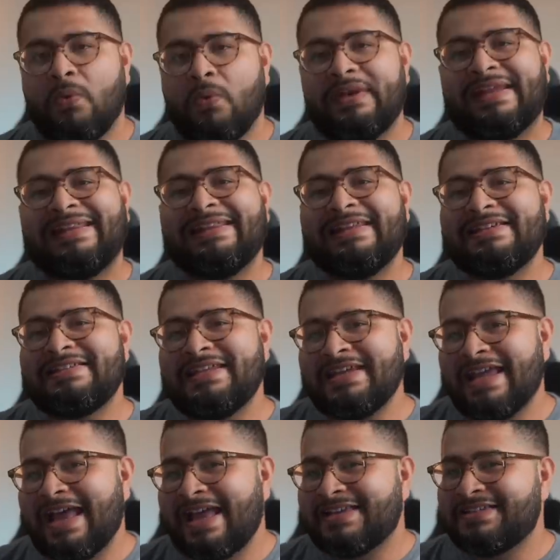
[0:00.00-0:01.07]
When a
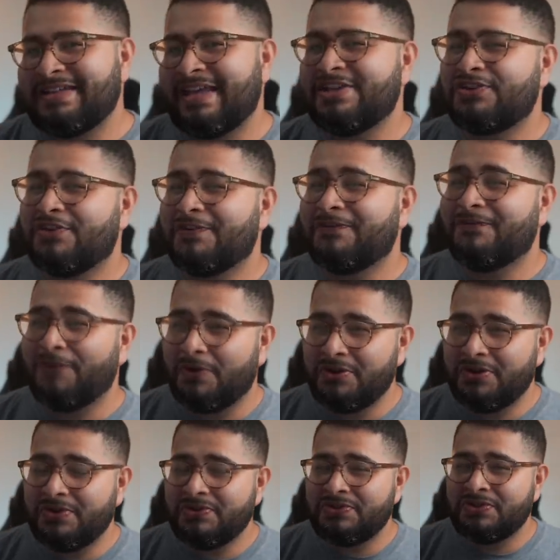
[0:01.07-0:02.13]
listing has nicer
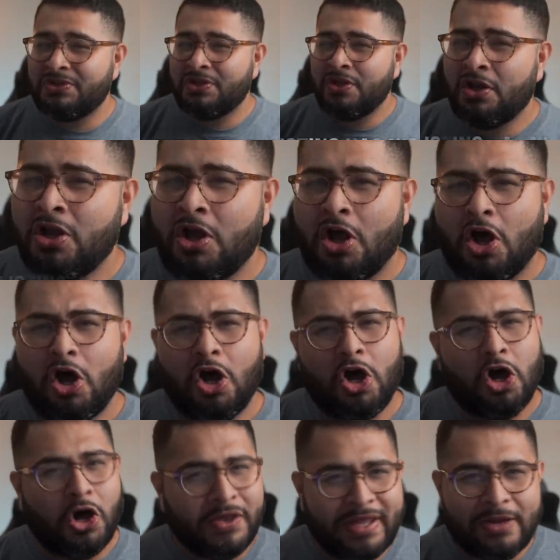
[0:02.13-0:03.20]
photos,
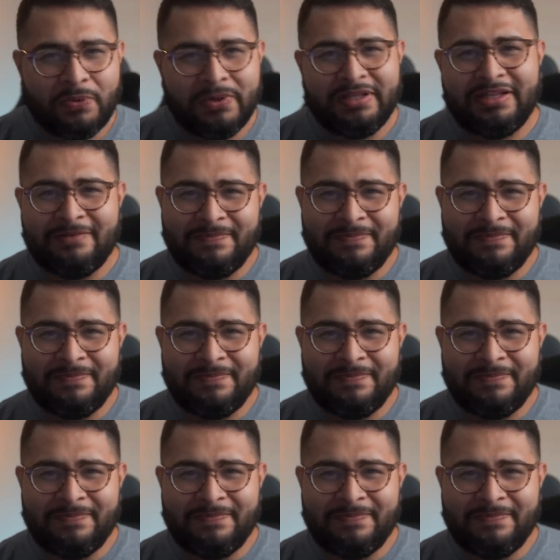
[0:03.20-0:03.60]
all that really